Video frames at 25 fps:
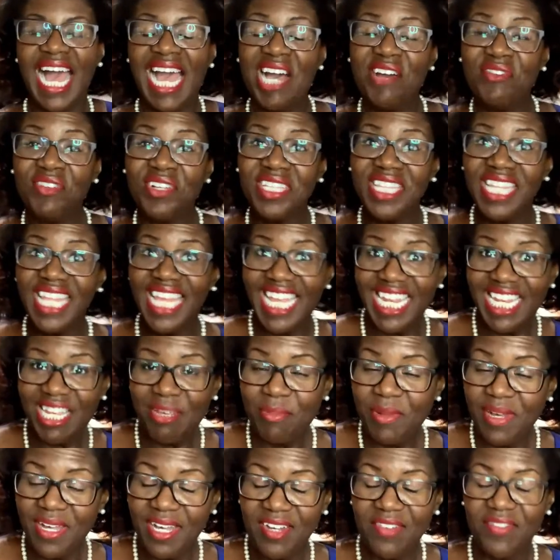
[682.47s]
I have a
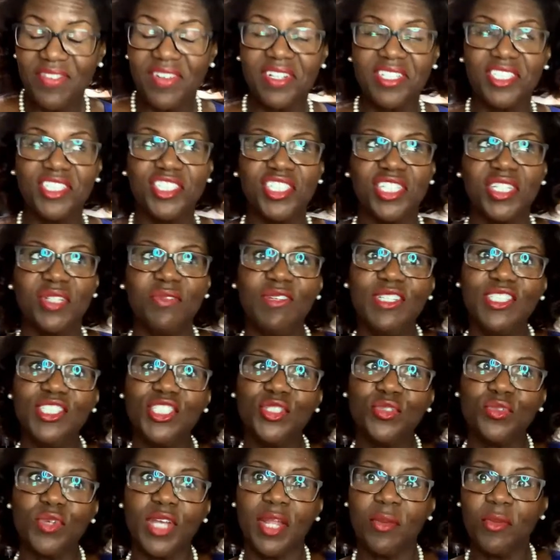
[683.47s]
ladybug version, which
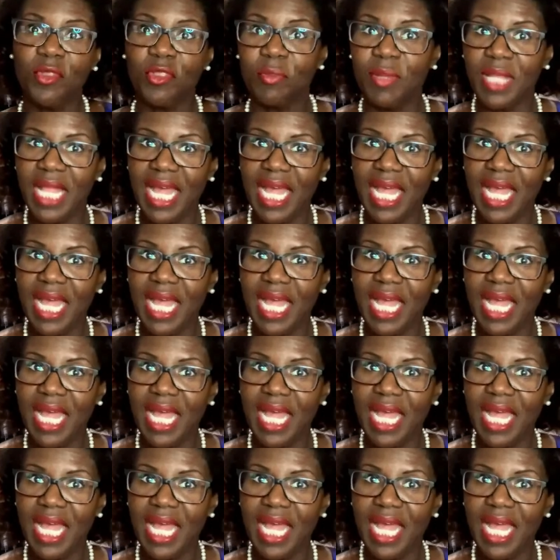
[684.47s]
is red with